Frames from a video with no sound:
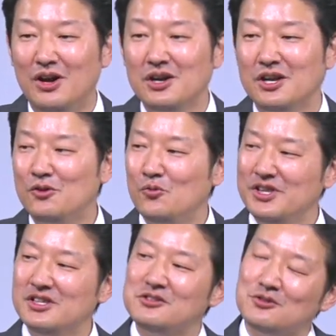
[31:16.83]
I'm going to go
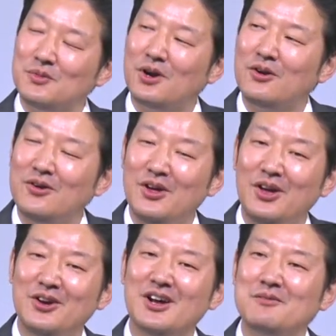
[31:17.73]
witness tomorrow. Oh,
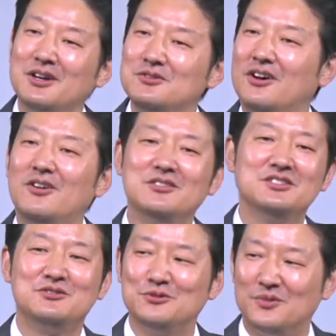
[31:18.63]
yeah. And I'm going to do all
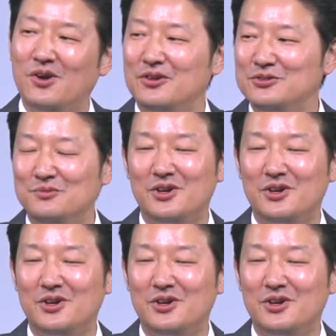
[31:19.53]
this tomorrow.